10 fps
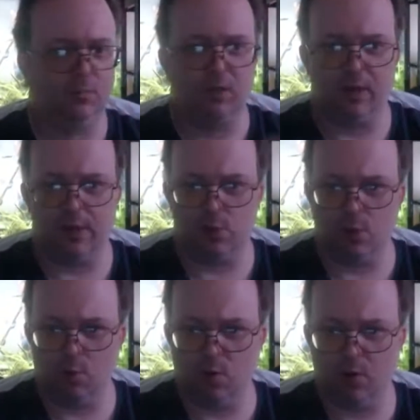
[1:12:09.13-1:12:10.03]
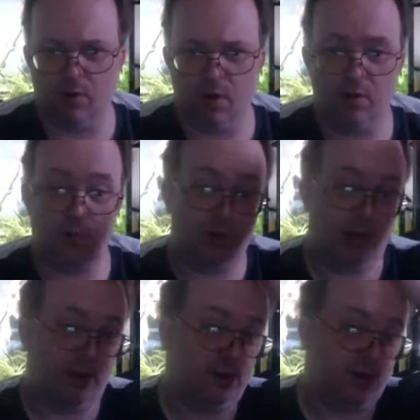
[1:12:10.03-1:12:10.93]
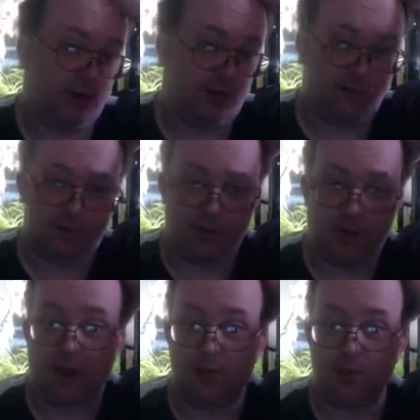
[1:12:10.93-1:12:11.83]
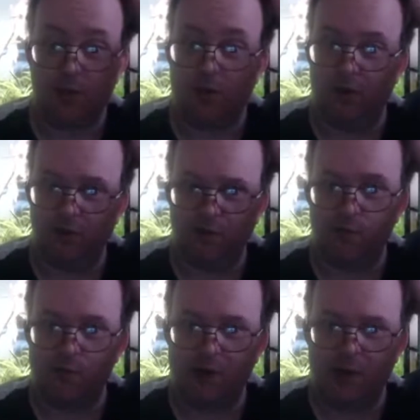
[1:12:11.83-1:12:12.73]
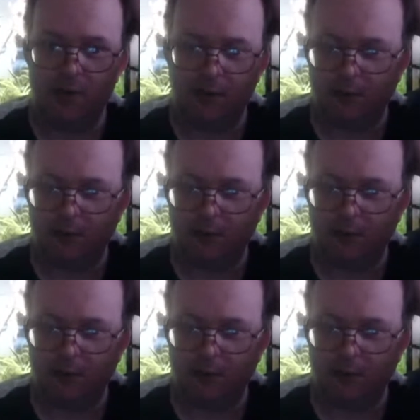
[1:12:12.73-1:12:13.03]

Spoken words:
nature, wildlife, all that good stuff, exercise, free,